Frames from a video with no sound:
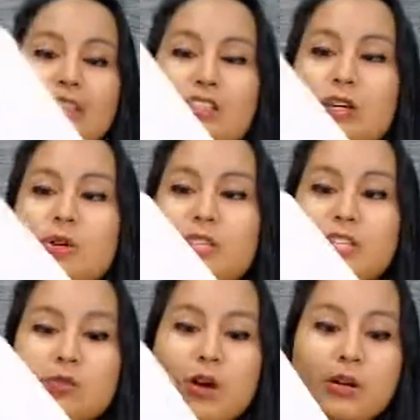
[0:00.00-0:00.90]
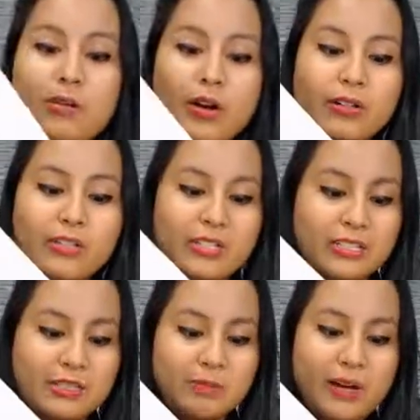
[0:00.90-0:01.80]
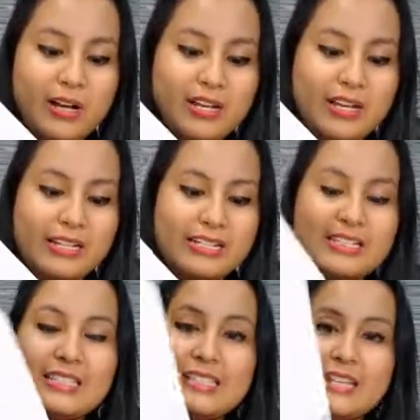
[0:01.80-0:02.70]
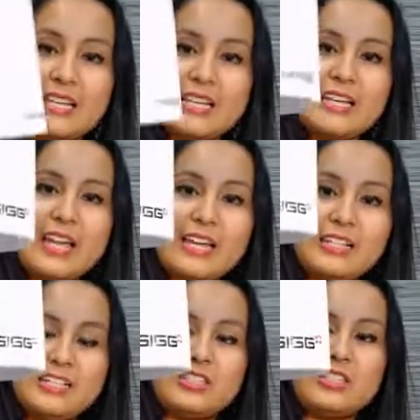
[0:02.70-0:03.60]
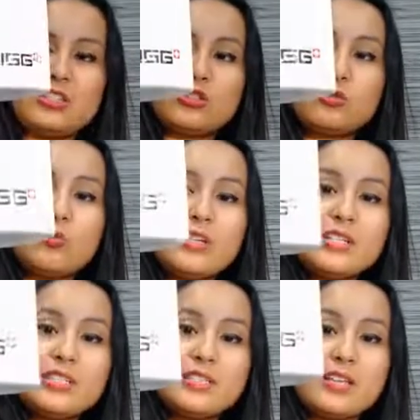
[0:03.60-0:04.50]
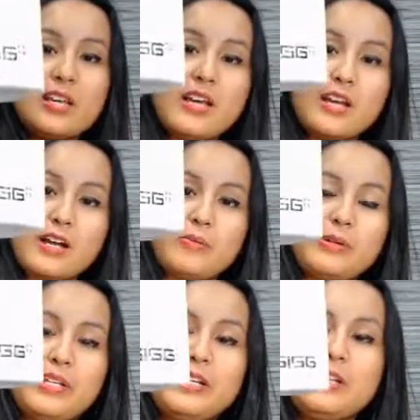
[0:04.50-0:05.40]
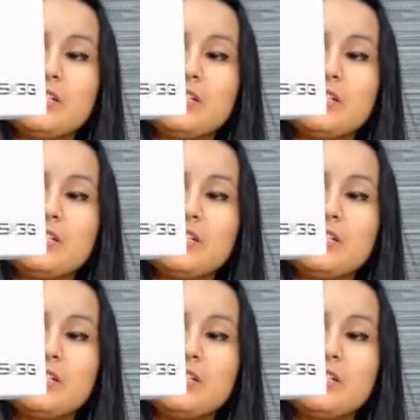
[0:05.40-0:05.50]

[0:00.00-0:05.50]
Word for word: So this water bottle is by SIGG, and it's a Swiss company.